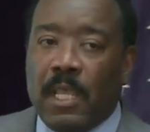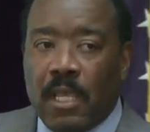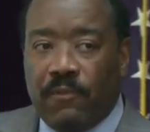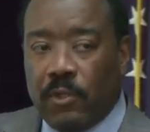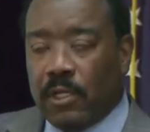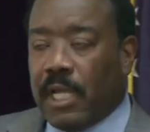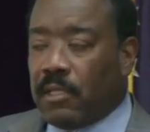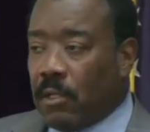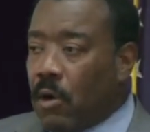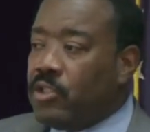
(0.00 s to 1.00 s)
If you look at the
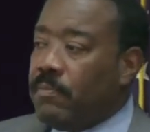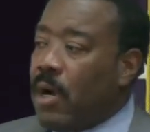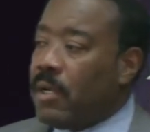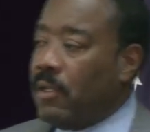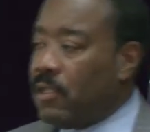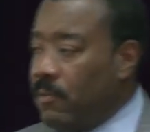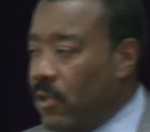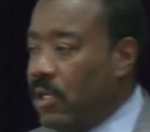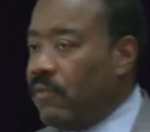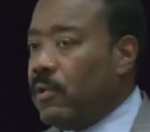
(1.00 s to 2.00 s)
larger body of the
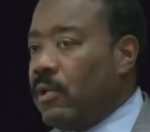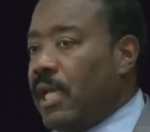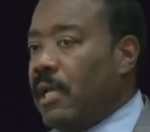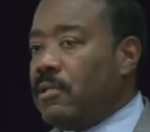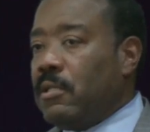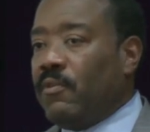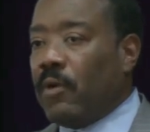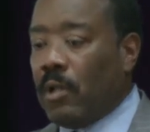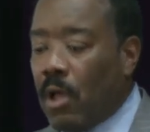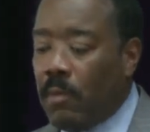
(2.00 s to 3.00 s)
community, if you look at some of
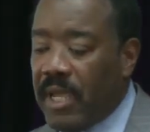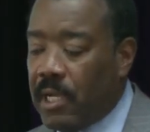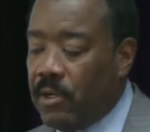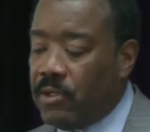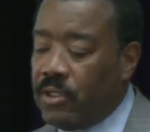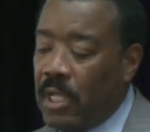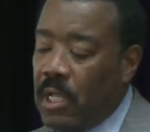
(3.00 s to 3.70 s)
our lawmakers,